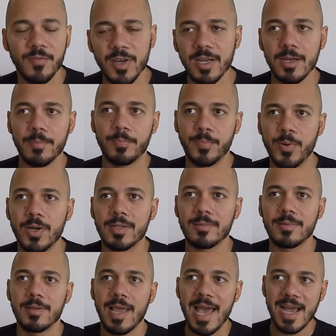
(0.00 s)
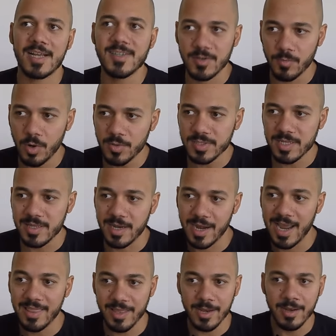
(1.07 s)
if you're gonna put Axl Rose in
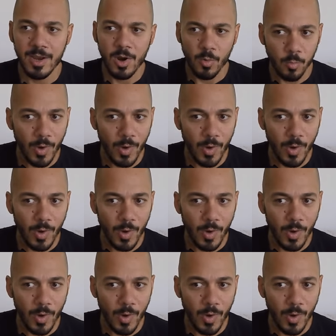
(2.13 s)
there and then